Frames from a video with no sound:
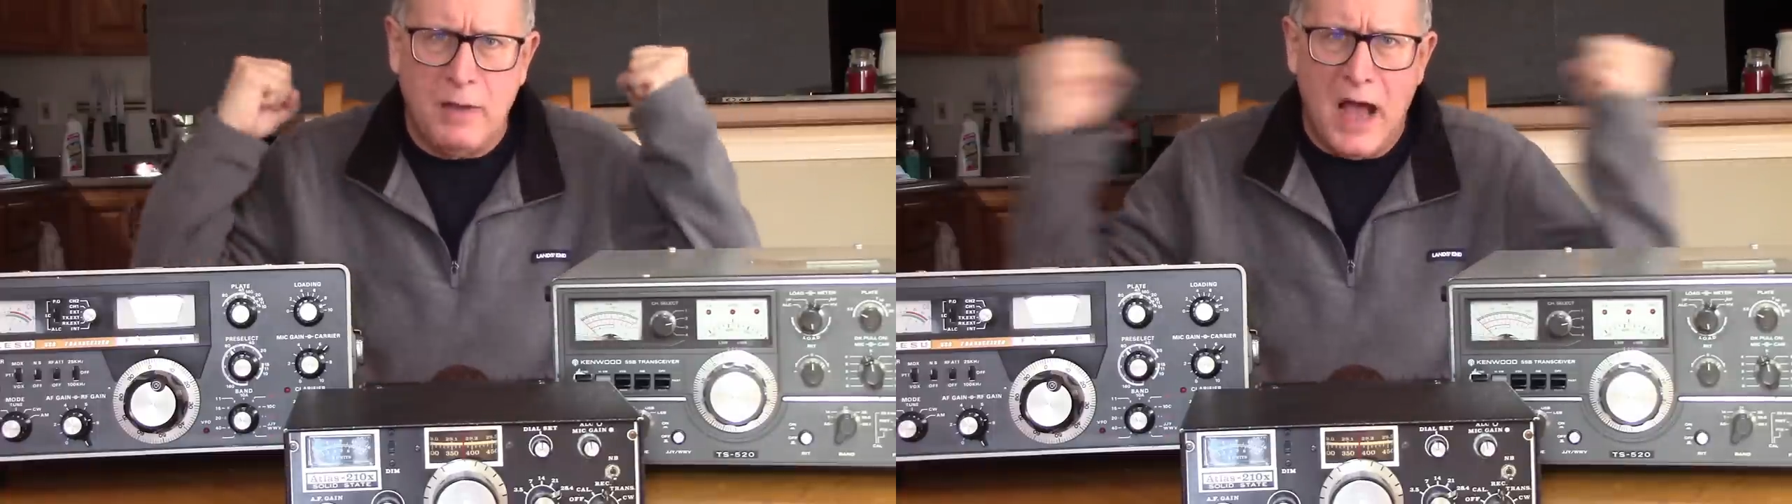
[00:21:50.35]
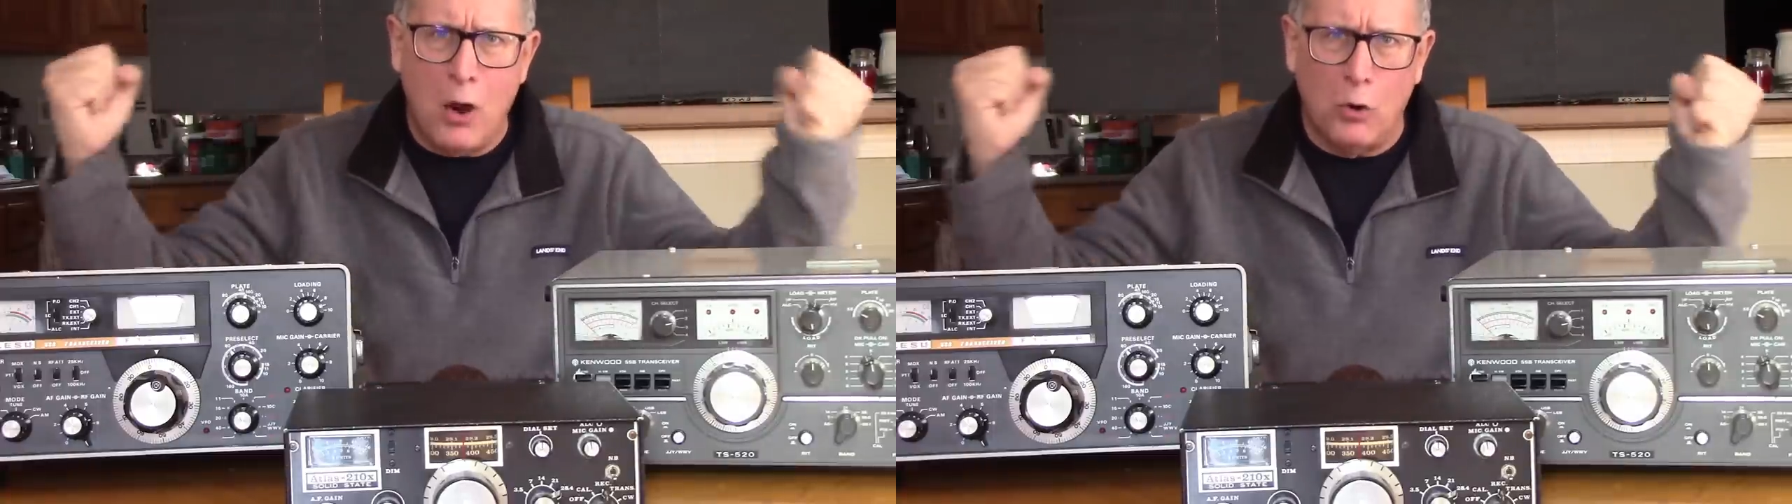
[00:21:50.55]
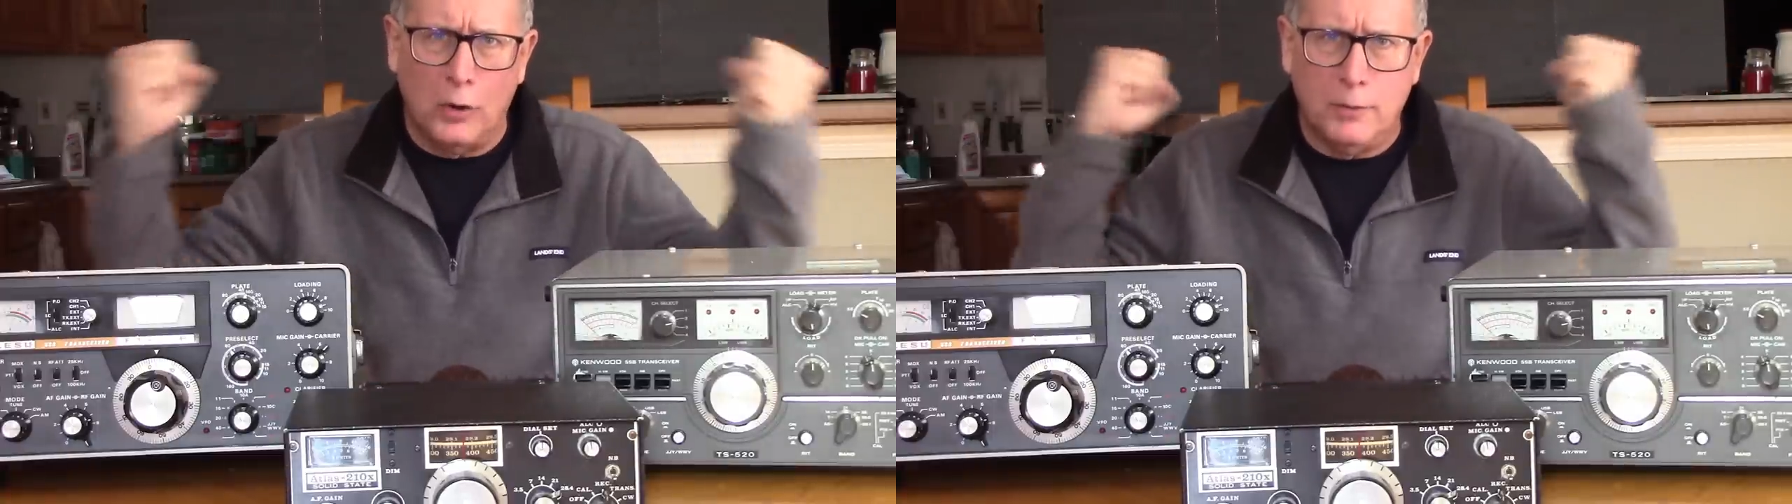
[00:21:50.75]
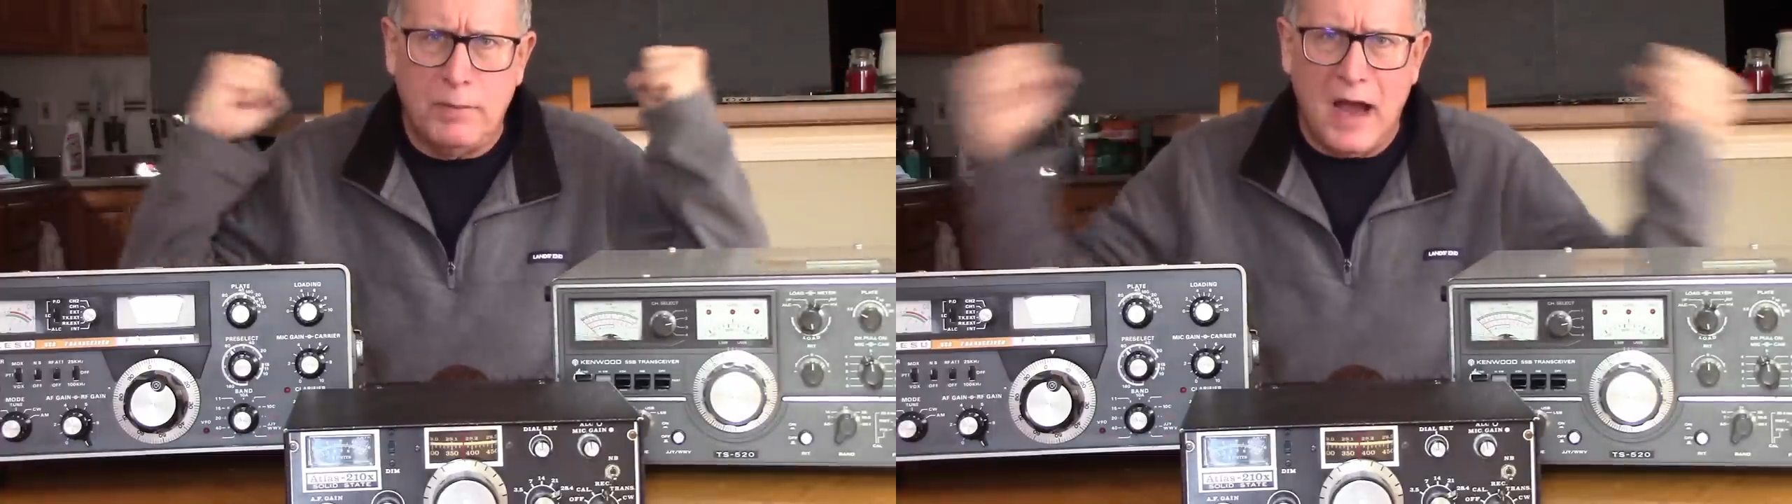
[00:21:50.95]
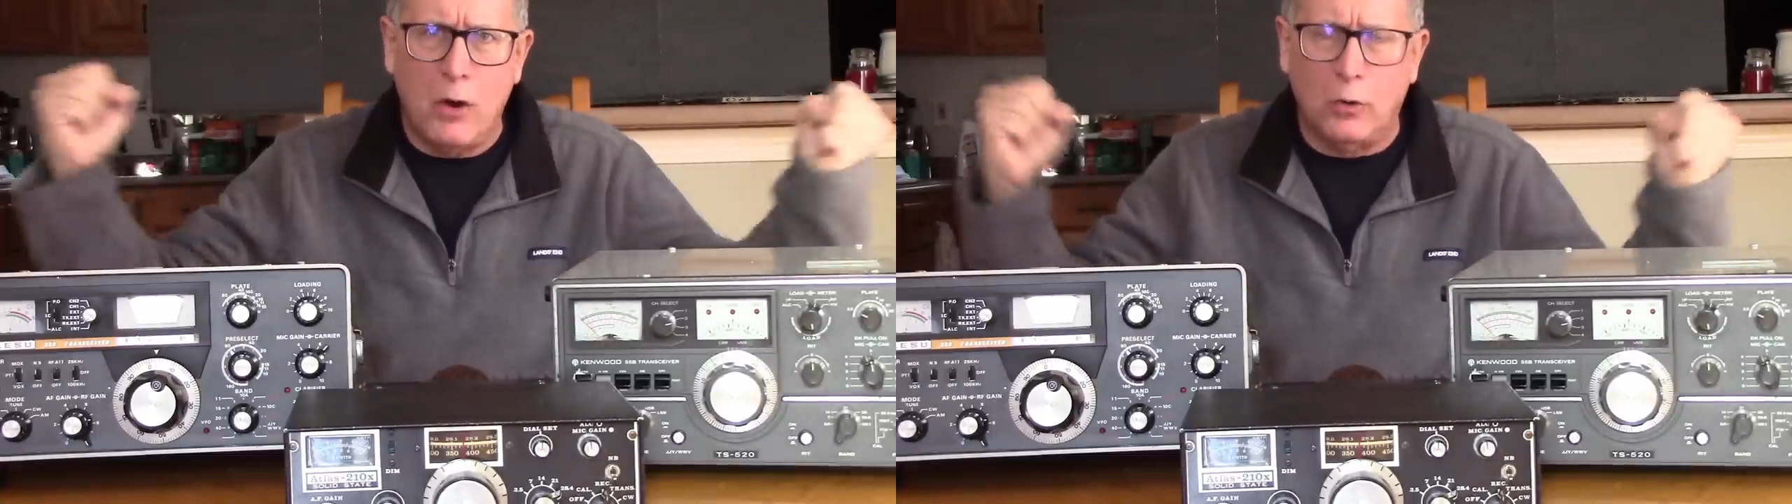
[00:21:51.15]
power,
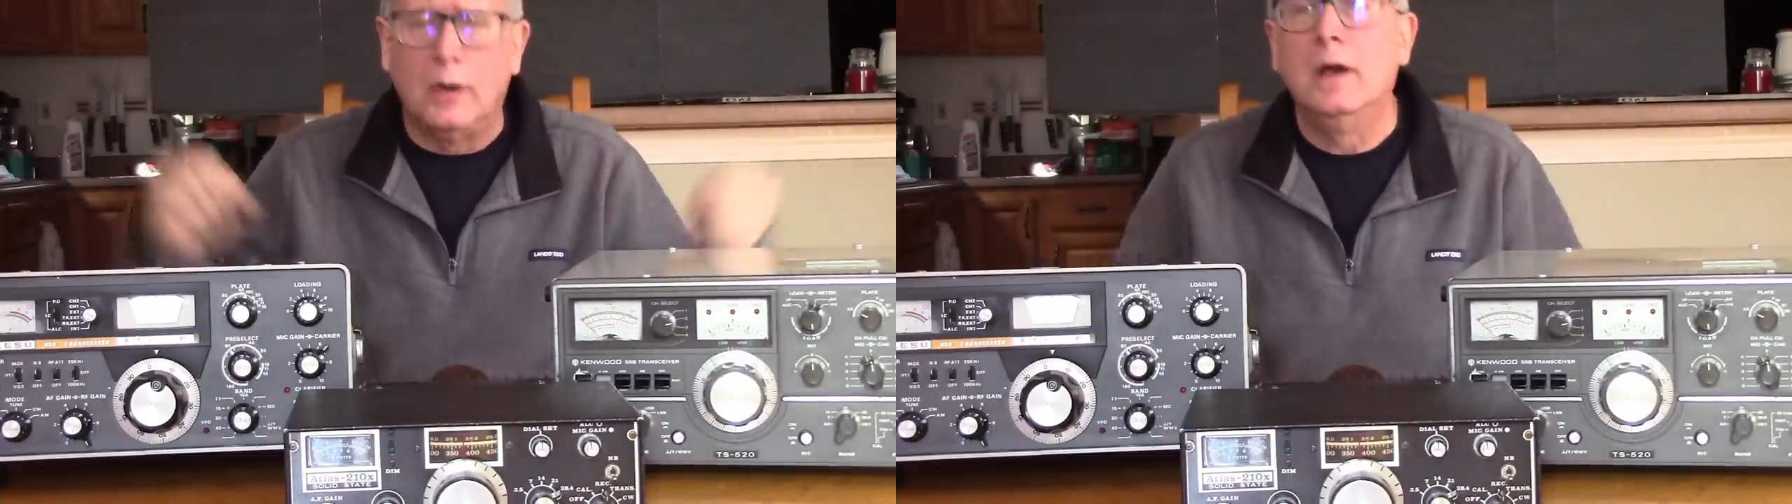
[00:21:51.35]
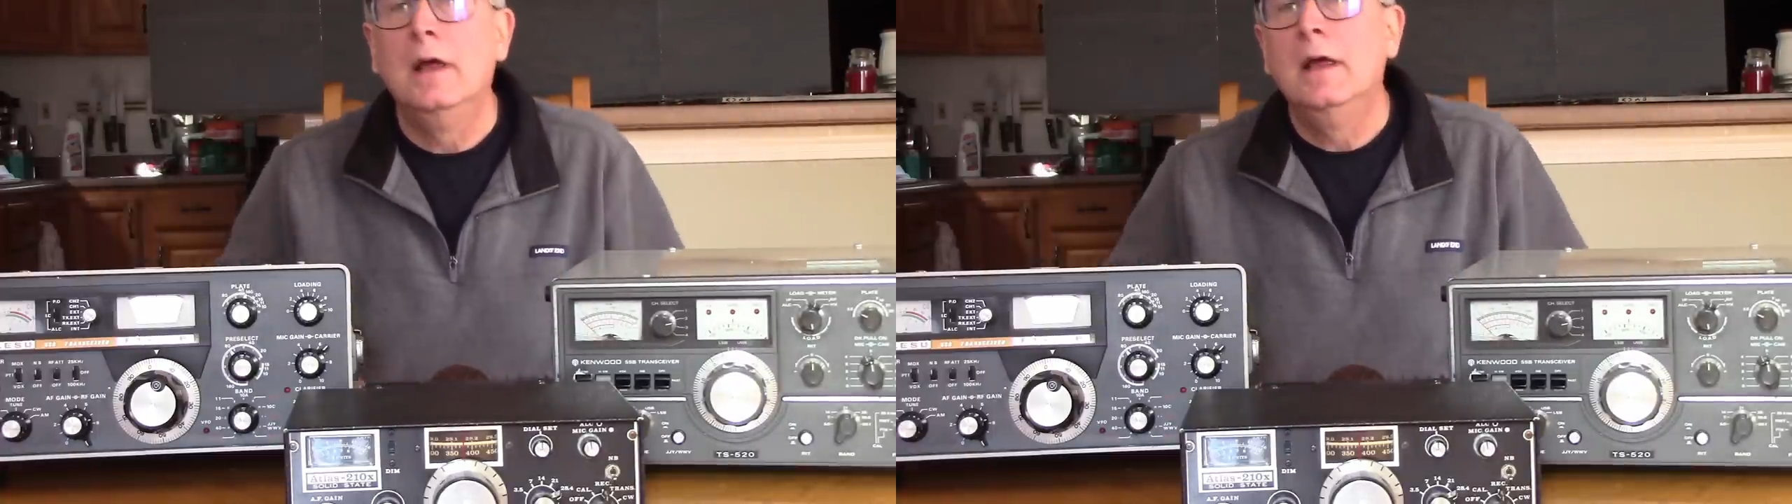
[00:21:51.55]
power.